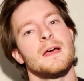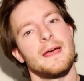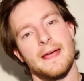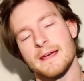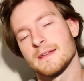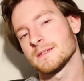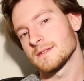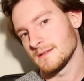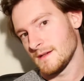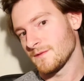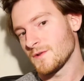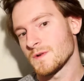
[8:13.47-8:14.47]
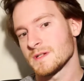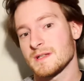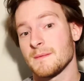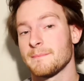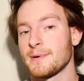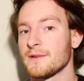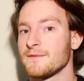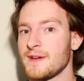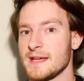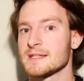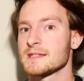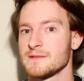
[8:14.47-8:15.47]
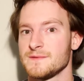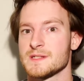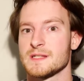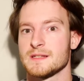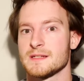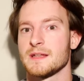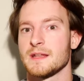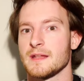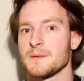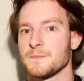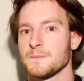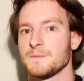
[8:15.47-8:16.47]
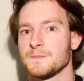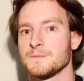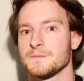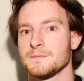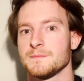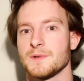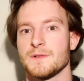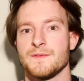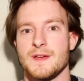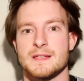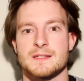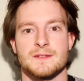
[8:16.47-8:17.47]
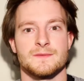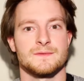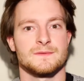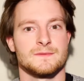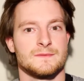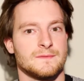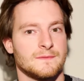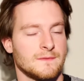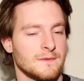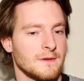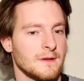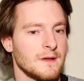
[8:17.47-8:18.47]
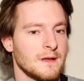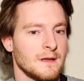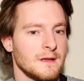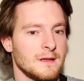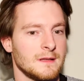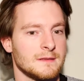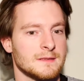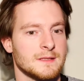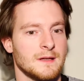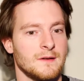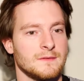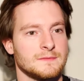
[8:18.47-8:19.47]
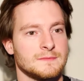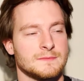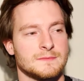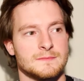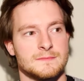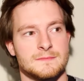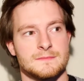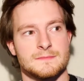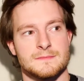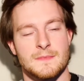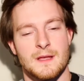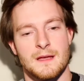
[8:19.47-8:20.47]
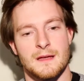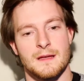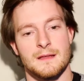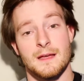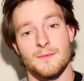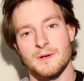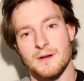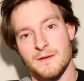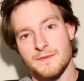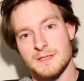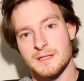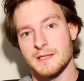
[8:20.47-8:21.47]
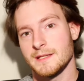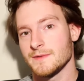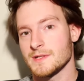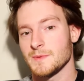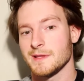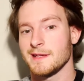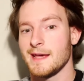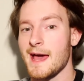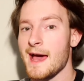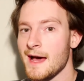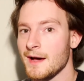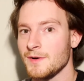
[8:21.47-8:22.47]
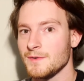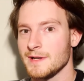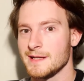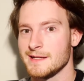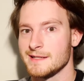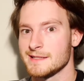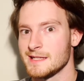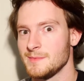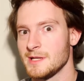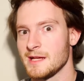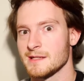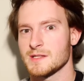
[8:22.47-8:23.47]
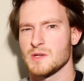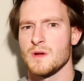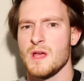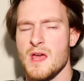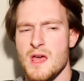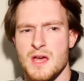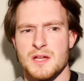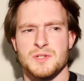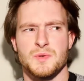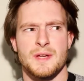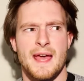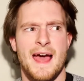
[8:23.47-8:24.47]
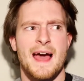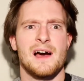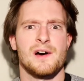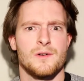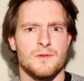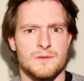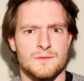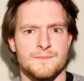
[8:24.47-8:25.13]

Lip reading: And of course, pervasive is the synonym, pervasive. So that would obviously leave us with cow and intimidate. So to cow